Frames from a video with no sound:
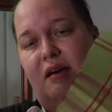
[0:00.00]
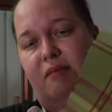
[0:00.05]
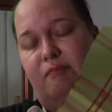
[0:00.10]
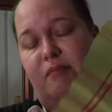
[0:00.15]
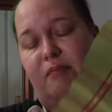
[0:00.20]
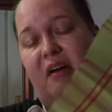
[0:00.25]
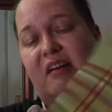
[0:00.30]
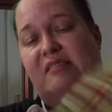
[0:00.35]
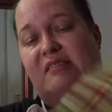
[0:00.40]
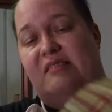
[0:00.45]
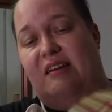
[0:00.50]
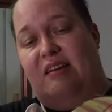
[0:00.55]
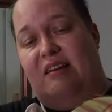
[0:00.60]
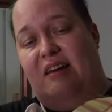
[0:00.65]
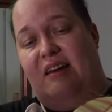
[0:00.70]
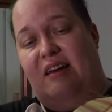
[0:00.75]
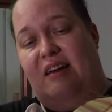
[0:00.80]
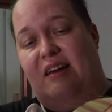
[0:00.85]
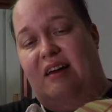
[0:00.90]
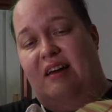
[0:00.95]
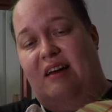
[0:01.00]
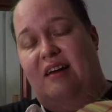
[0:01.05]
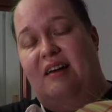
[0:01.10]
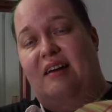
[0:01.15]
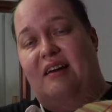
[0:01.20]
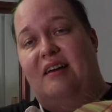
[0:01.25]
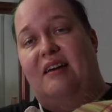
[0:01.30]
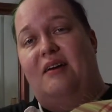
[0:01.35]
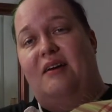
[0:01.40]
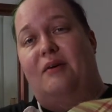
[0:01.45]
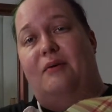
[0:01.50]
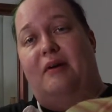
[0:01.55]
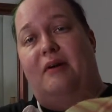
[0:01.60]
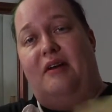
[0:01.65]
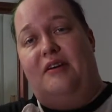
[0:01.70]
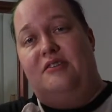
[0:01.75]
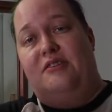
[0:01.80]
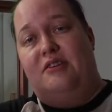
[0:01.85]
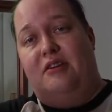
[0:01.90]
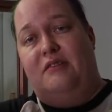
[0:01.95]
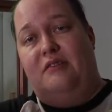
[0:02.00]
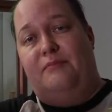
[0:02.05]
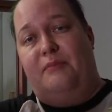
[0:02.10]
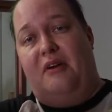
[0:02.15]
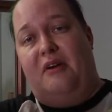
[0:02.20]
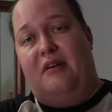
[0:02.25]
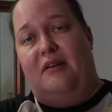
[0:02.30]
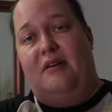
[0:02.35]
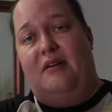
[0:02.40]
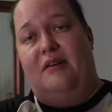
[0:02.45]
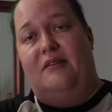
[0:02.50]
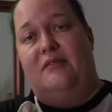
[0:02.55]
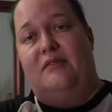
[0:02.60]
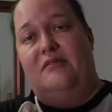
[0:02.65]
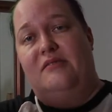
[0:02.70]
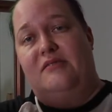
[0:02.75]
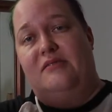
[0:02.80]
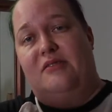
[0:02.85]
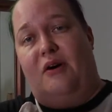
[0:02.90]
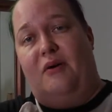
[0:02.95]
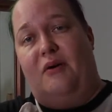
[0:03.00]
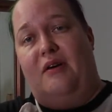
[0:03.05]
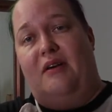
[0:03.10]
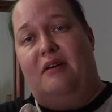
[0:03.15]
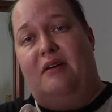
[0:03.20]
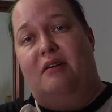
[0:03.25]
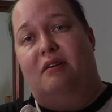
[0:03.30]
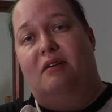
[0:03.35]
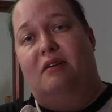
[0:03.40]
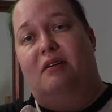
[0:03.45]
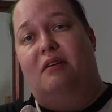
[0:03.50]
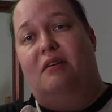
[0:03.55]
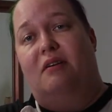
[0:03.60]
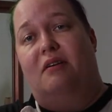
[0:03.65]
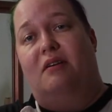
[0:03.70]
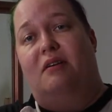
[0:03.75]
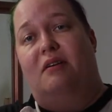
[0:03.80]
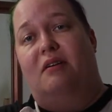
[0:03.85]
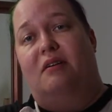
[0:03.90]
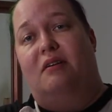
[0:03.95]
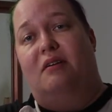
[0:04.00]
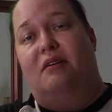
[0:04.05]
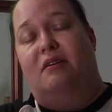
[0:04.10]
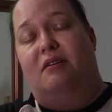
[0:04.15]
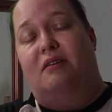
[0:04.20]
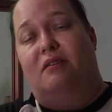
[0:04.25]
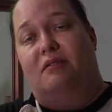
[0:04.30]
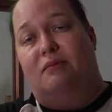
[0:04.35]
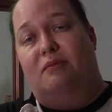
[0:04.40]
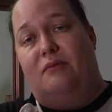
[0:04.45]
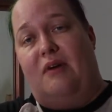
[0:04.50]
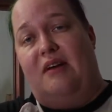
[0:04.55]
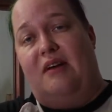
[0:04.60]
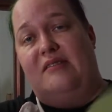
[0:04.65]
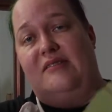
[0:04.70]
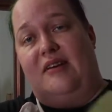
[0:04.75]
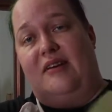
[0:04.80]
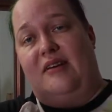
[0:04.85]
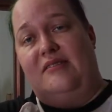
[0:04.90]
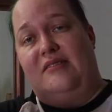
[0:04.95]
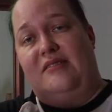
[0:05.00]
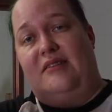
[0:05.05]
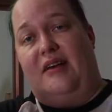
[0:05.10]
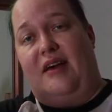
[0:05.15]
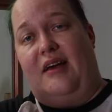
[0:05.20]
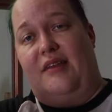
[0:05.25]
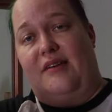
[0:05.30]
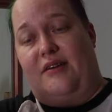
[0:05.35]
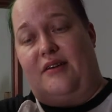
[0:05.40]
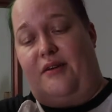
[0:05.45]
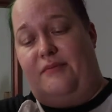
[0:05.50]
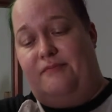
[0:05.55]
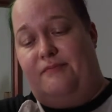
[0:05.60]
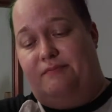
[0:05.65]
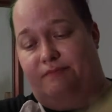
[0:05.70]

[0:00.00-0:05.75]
Basically, when I should have been sewing right sides together.